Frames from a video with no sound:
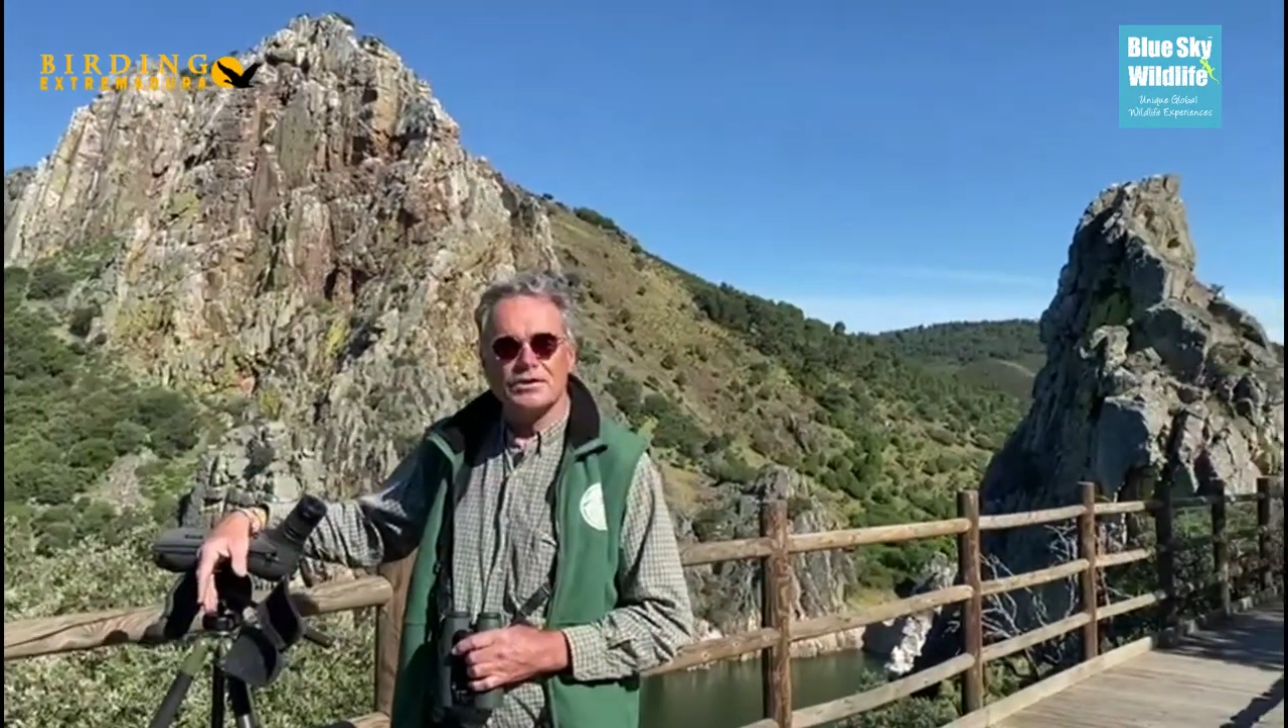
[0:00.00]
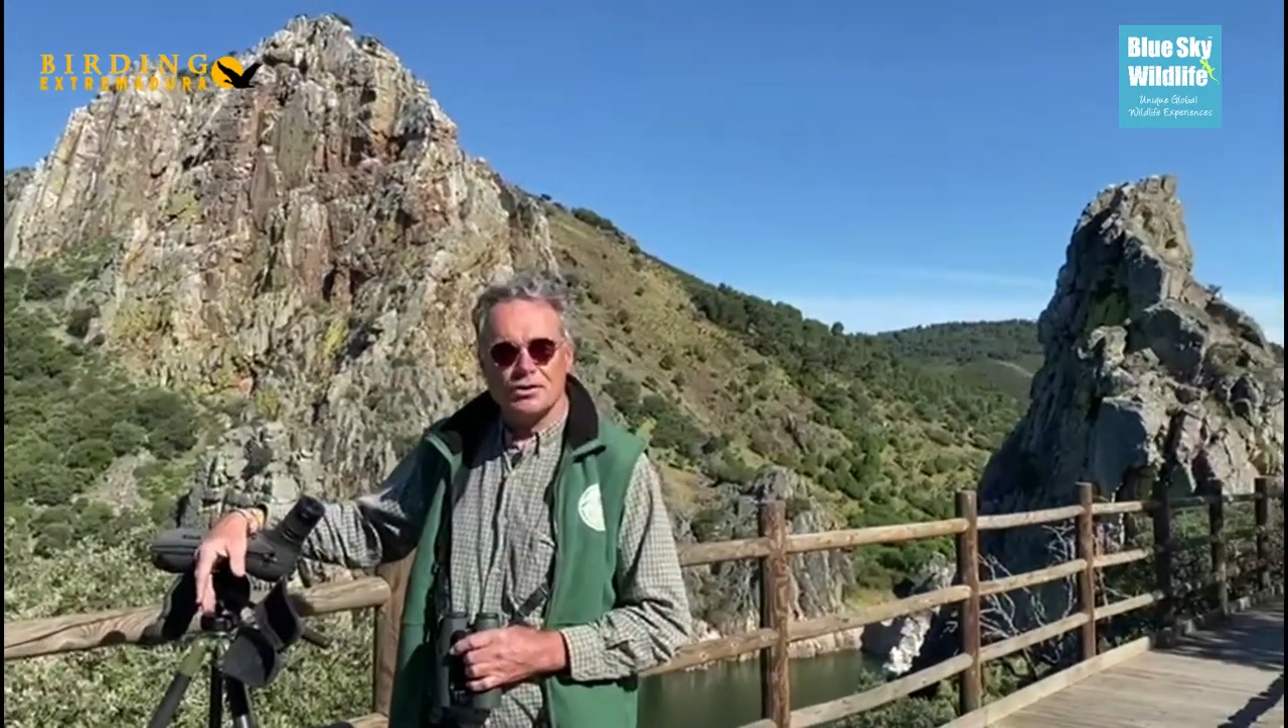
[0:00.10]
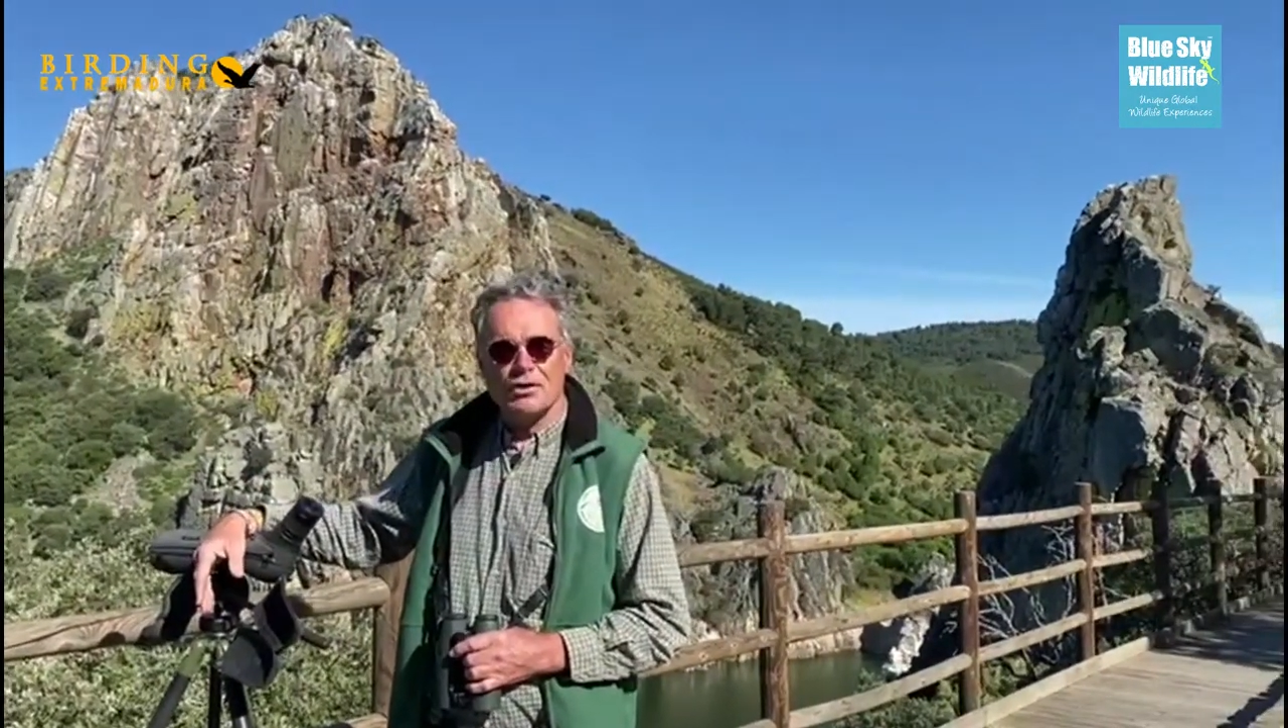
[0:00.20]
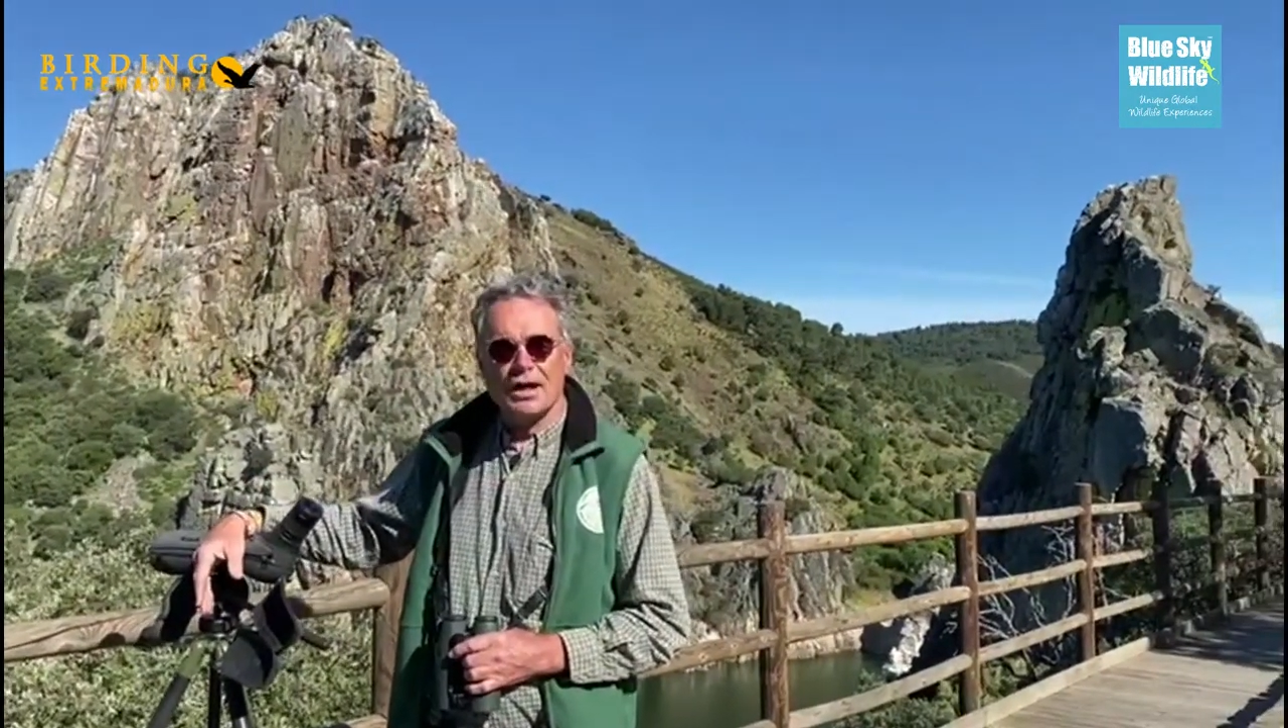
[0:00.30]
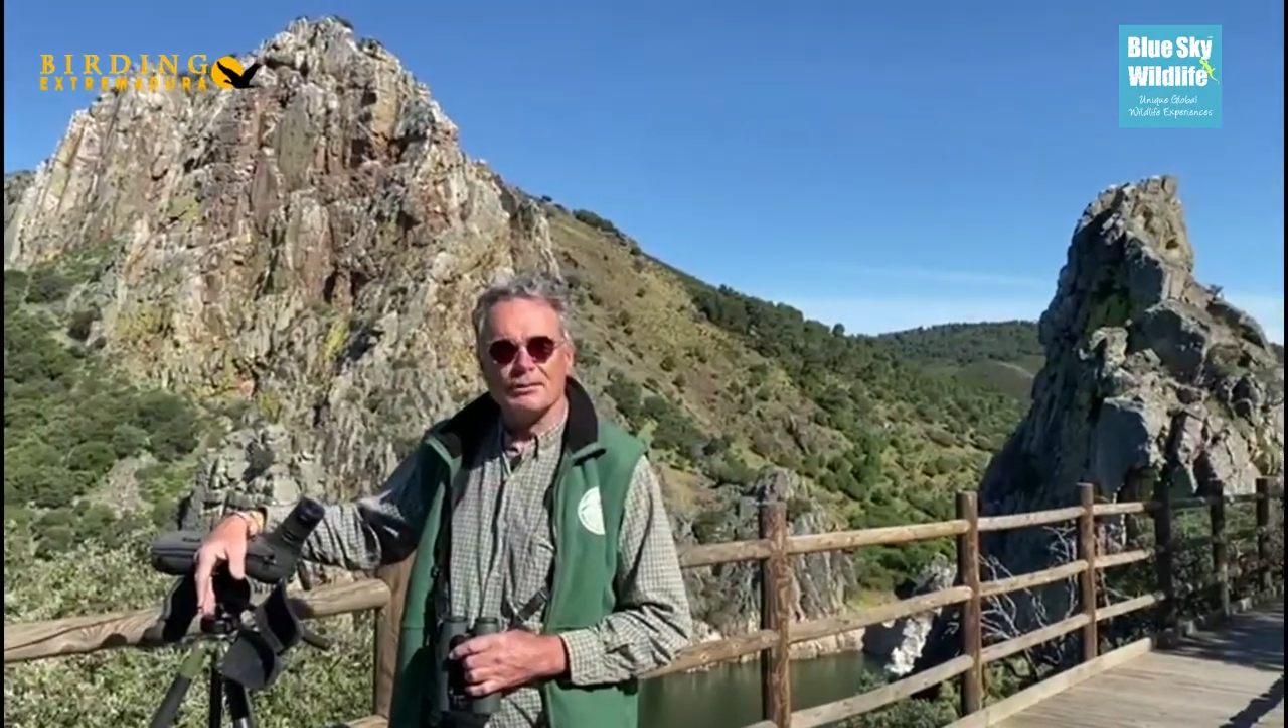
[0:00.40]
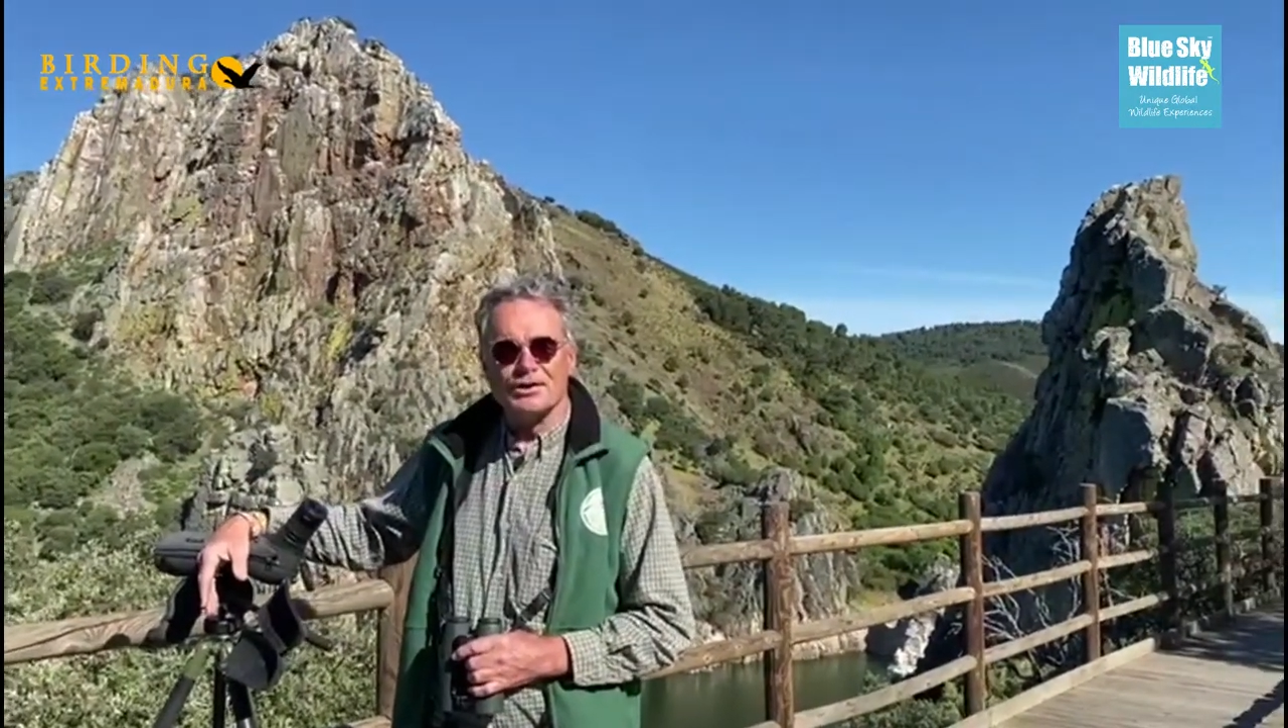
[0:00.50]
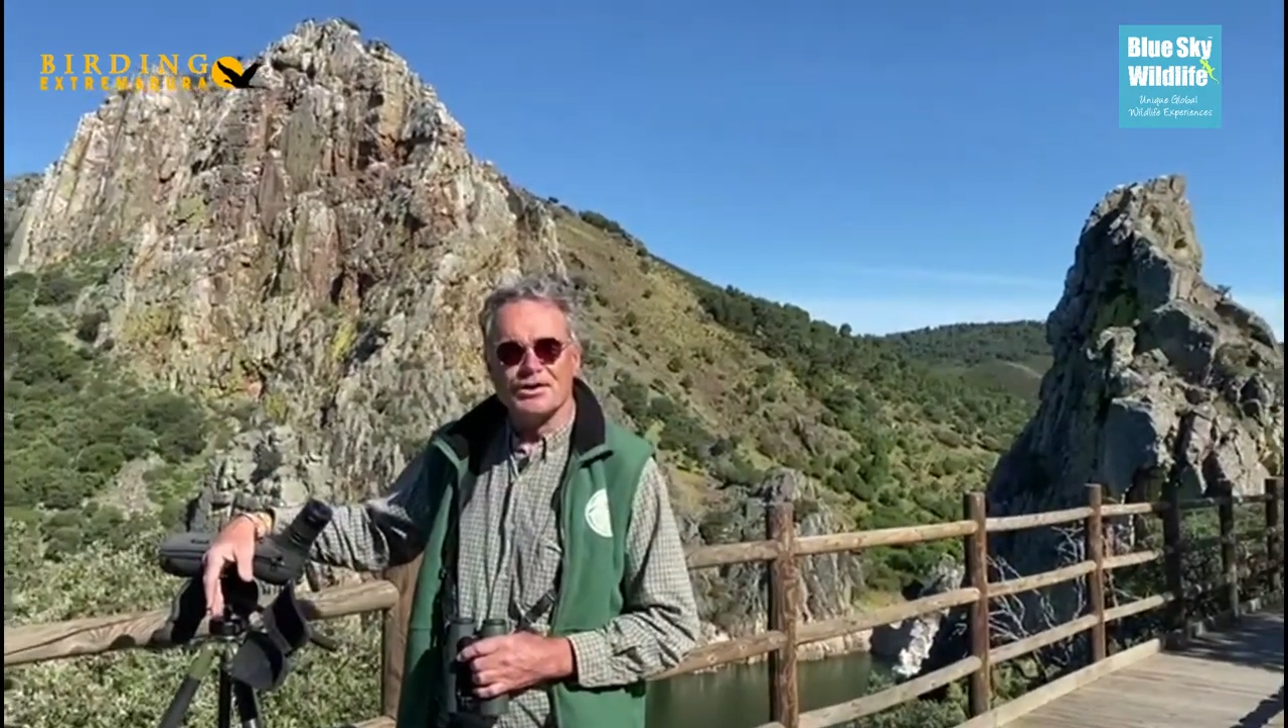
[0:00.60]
Do come and